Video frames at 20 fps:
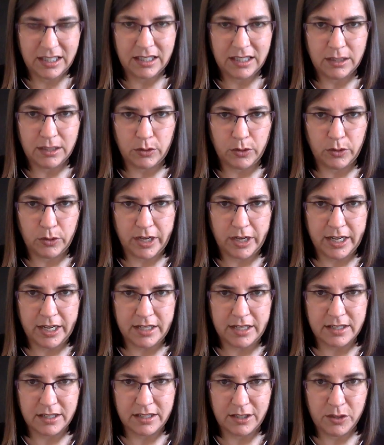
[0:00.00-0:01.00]

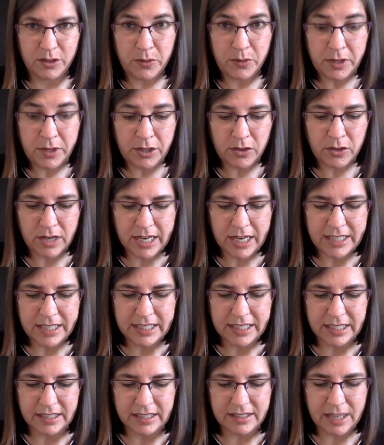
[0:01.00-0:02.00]
Great. You and your
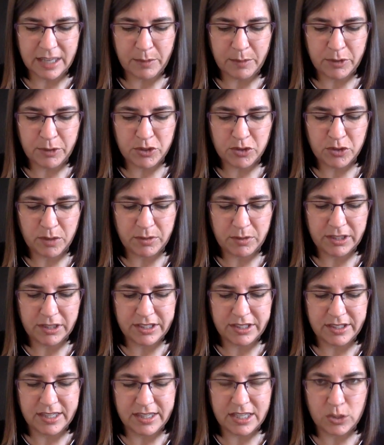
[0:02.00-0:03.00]
ideas. How much trouble is
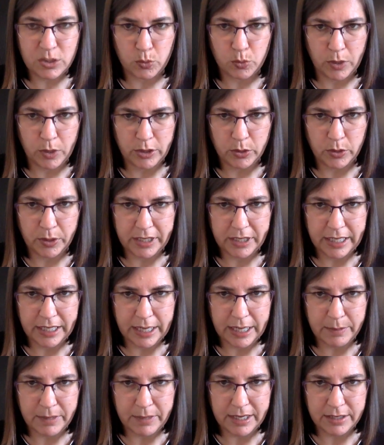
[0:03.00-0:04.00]
this one going to get
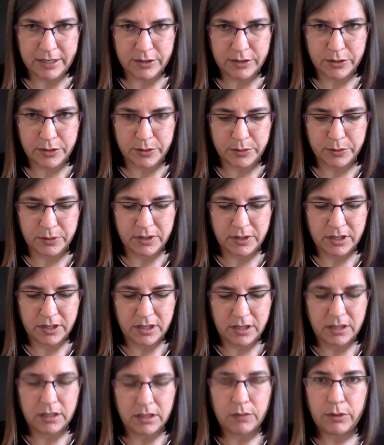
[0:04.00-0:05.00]
me into?
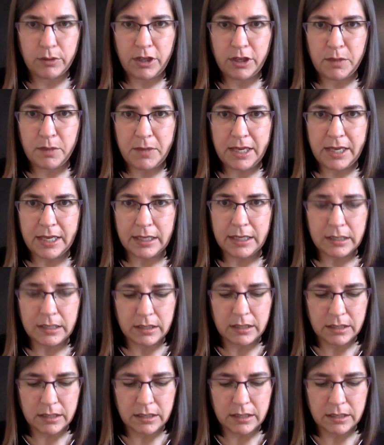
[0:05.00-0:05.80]
What do you mean?